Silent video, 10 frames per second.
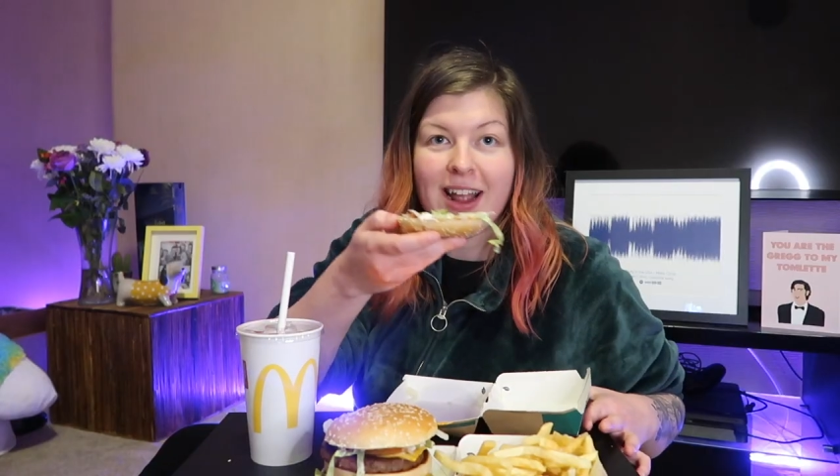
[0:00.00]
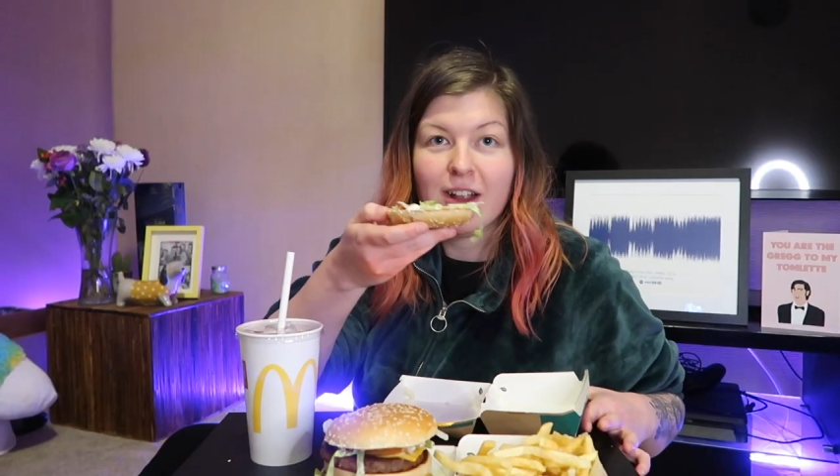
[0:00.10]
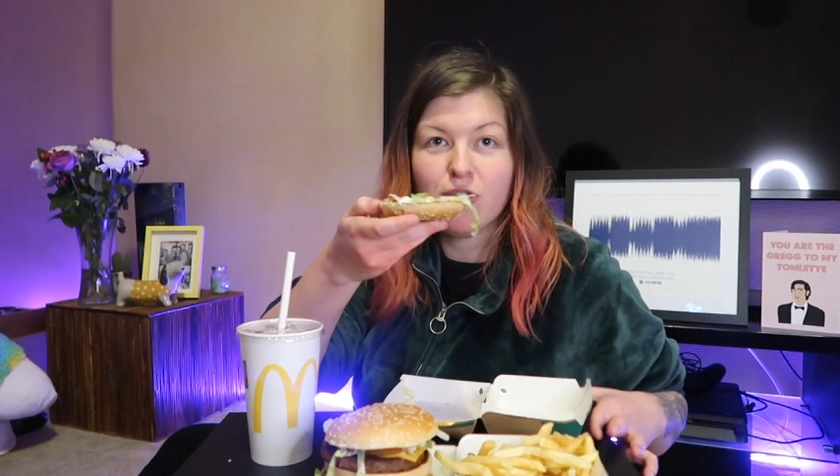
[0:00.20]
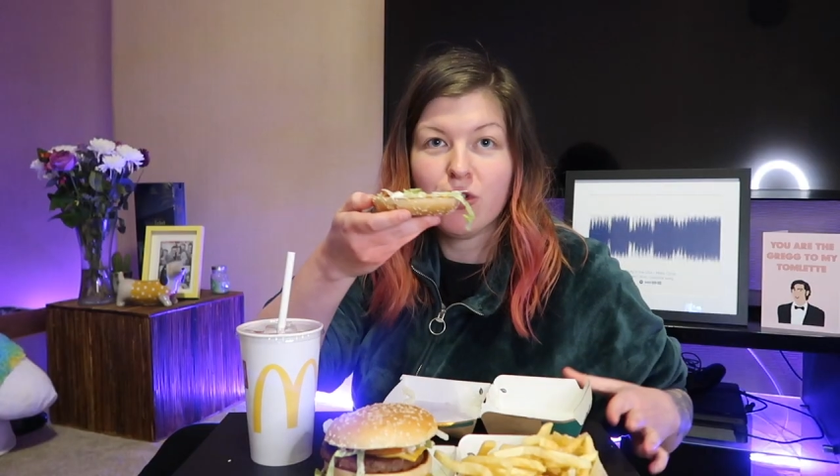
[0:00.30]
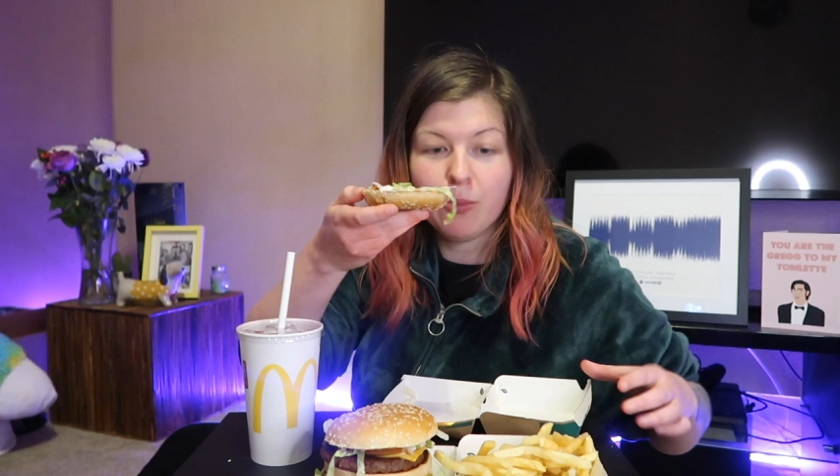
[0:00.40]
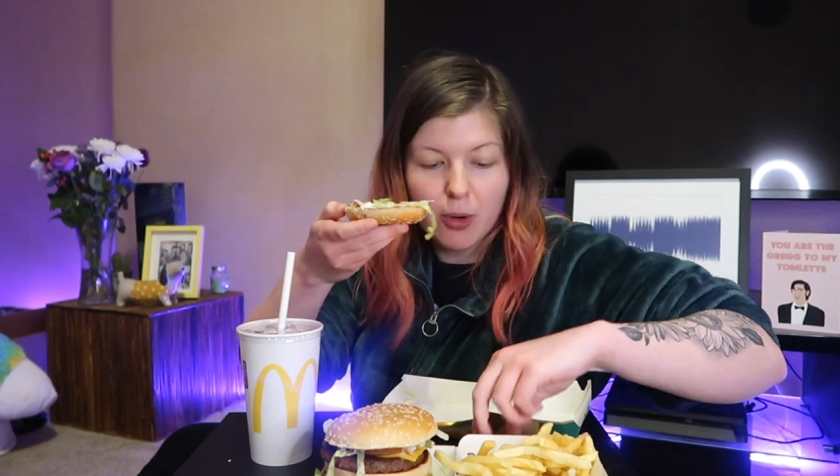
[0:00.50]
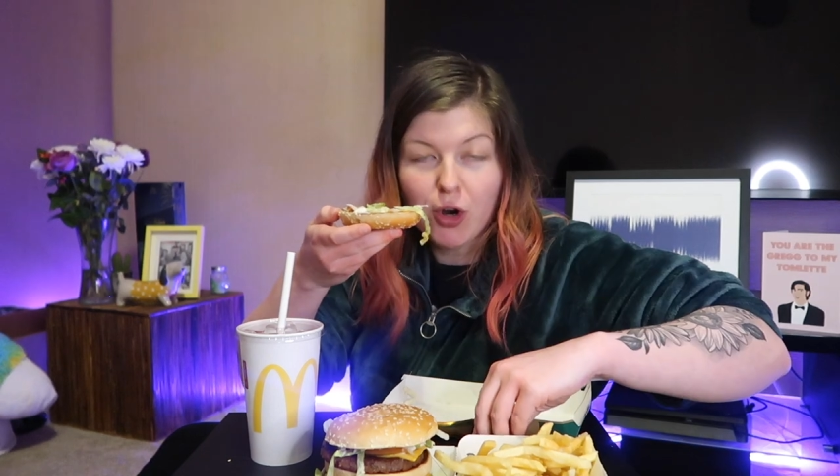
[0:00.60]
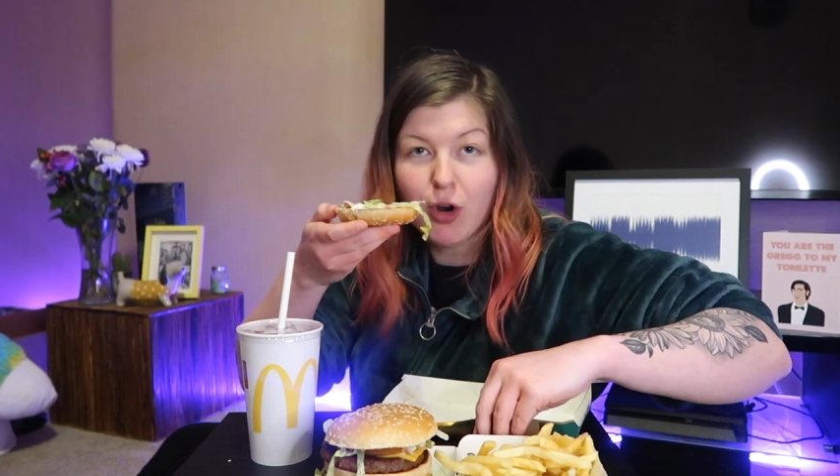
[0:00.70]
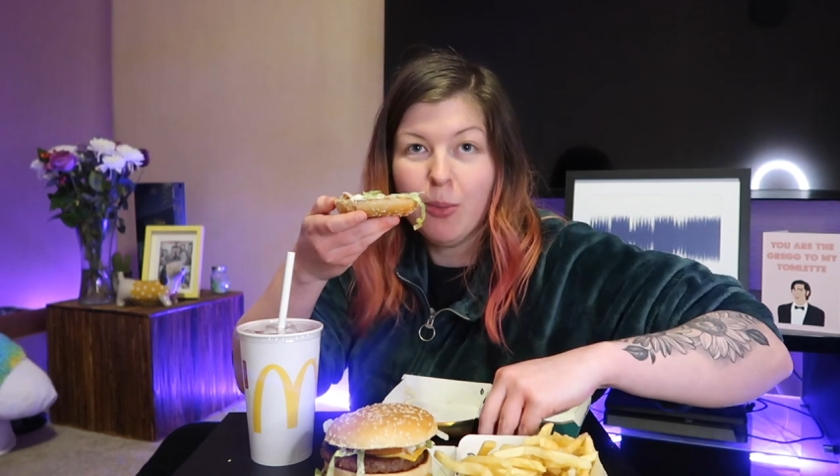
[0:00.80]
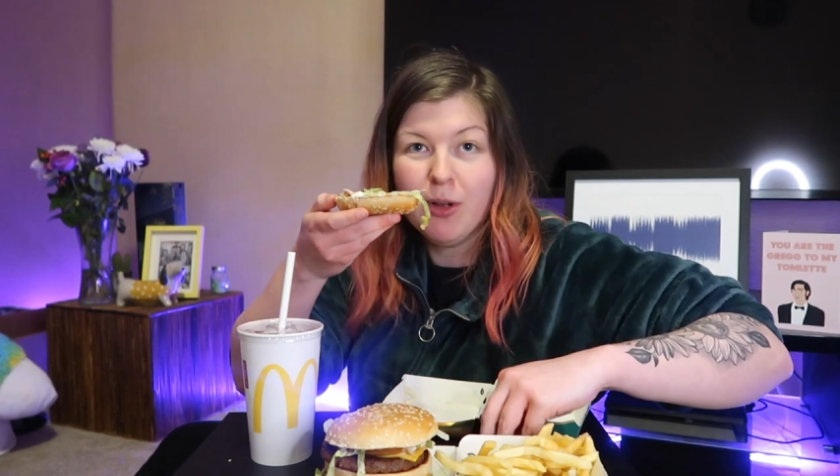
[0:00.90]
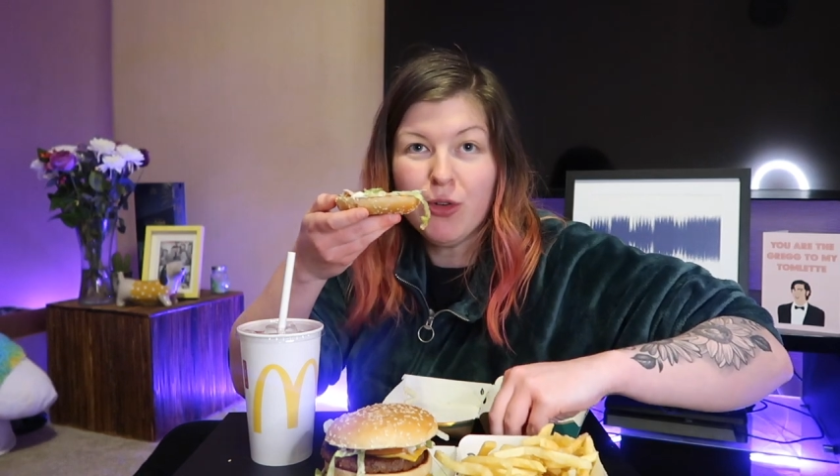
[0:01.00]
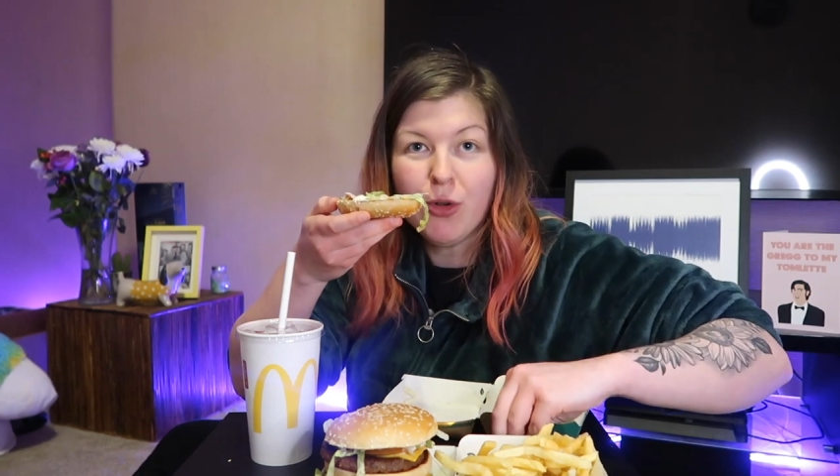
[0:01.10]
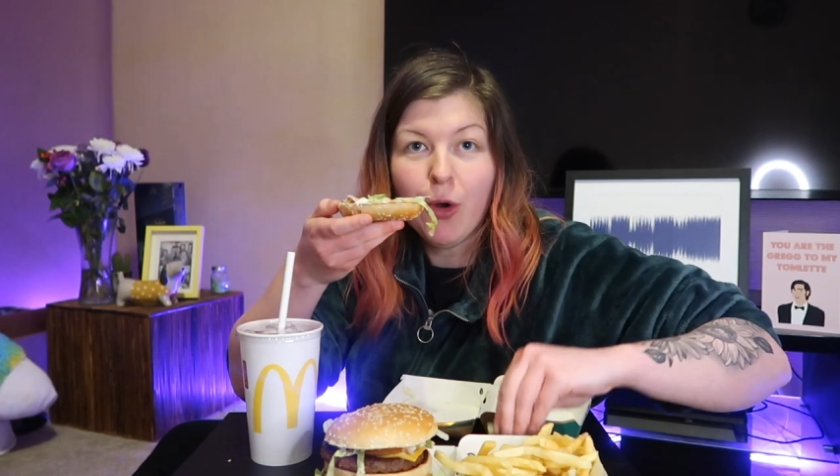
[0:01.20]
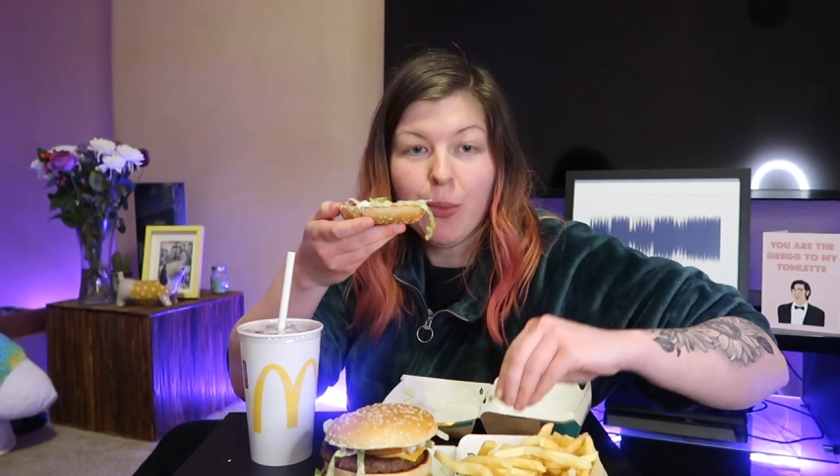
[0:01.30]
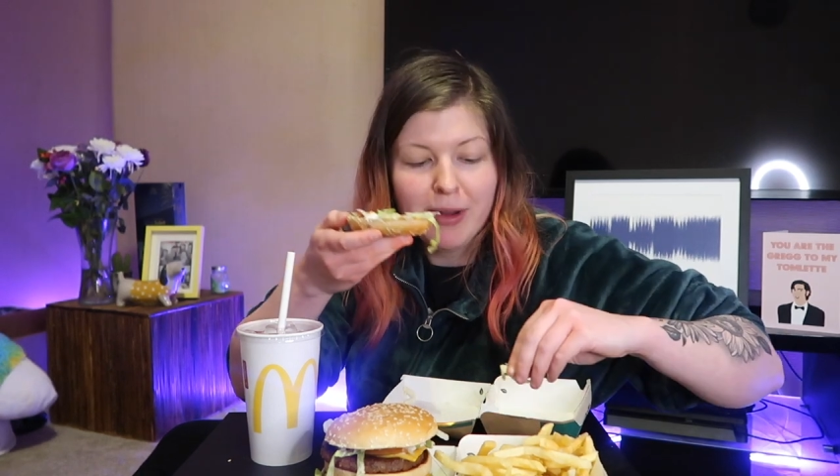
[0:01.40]
an extra burger bun
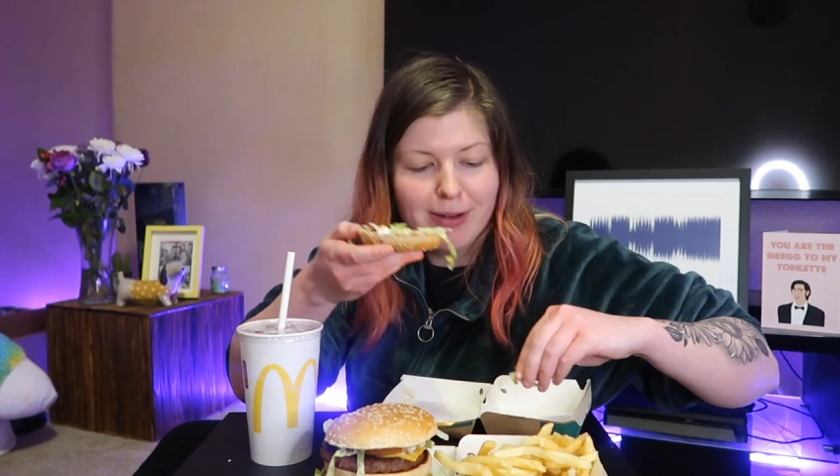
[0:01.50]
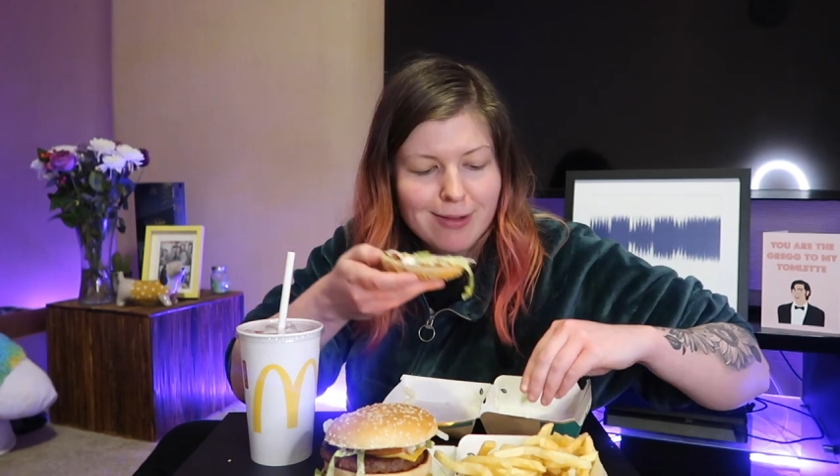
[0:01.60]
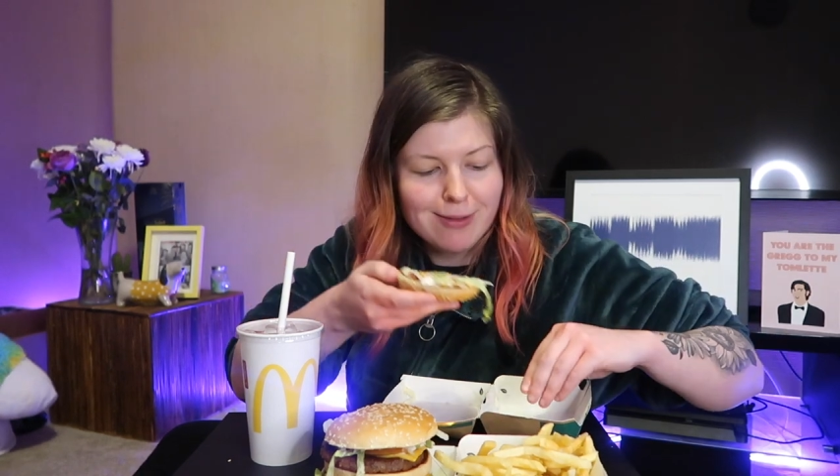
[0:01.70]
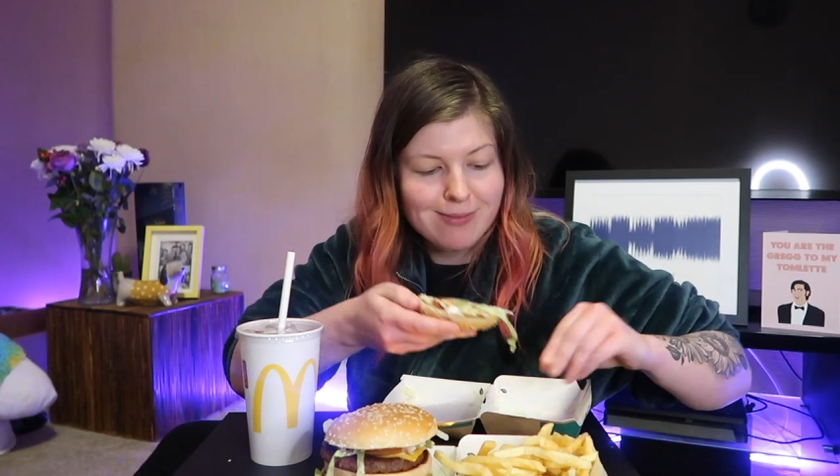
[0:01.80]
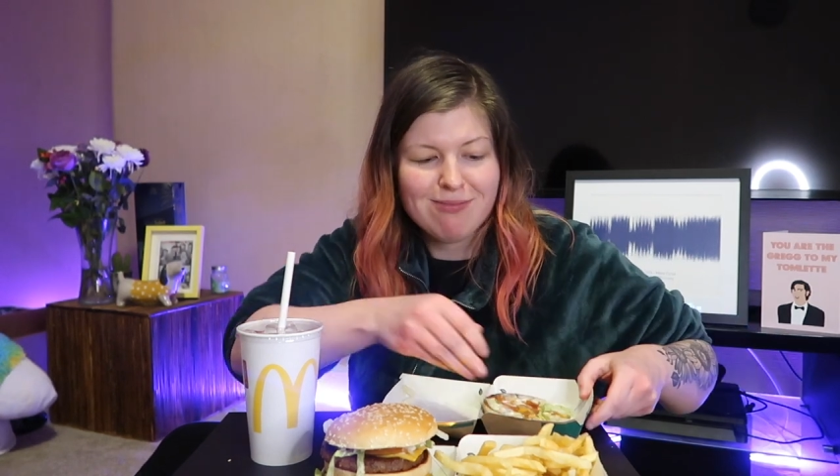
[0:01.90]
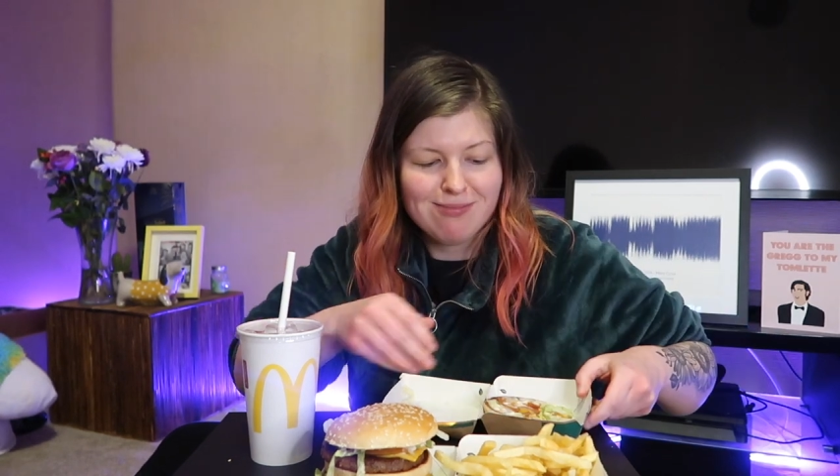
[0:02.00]
top here.